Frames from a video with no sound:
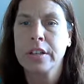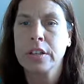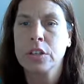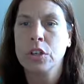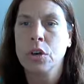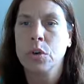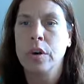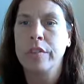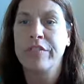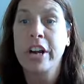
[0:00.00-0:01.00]
you know,
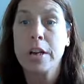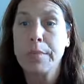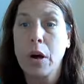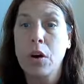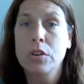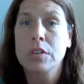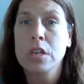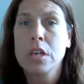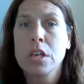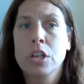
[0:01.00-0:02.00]
fireballs.
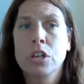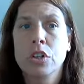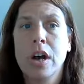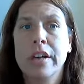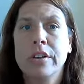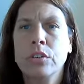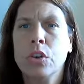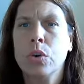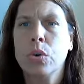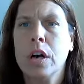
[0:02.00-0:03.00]
You know, I don't
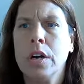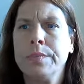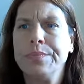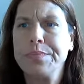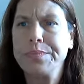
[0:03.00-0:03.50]
know um,